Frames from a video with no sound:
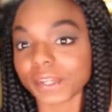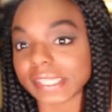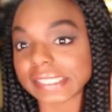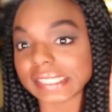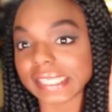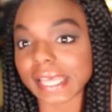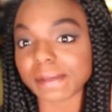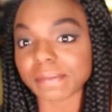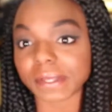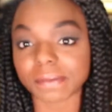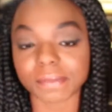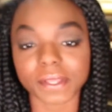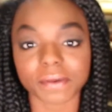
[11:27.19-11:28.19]
we're going to see how I'm
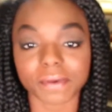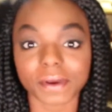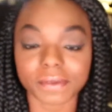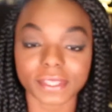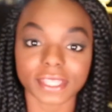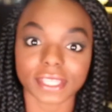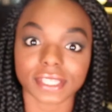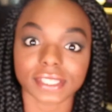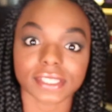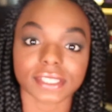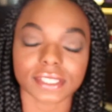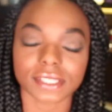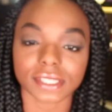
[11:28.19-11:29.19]
going to play around with these
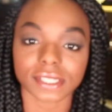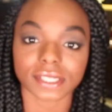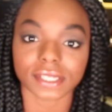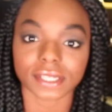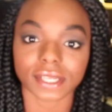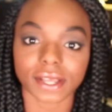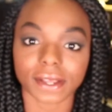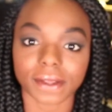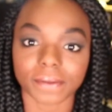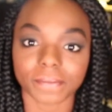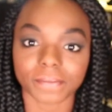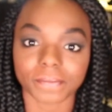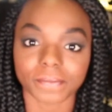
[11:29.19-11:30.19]
to
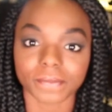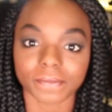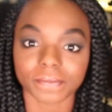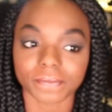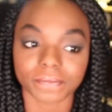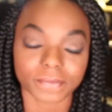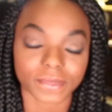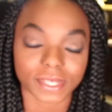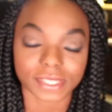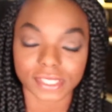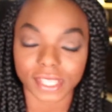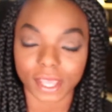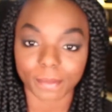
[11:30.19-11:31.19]

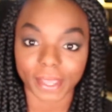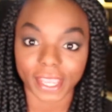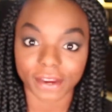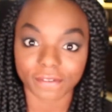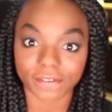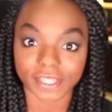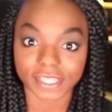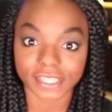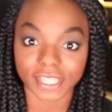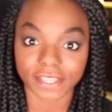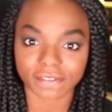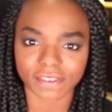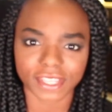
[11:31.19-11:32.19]
style my hair for this
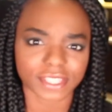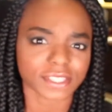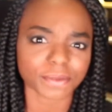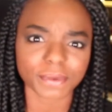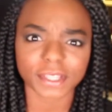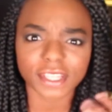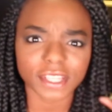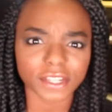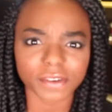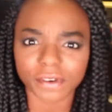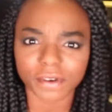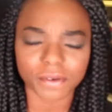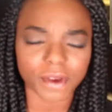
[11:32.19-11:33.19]
evening. So be looking
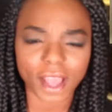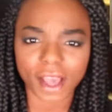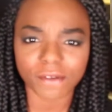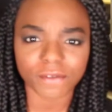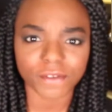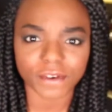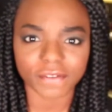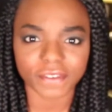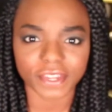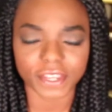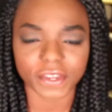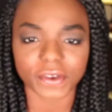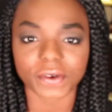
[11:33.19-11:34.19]
out for a
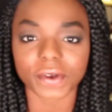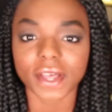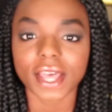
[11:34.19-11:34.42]
video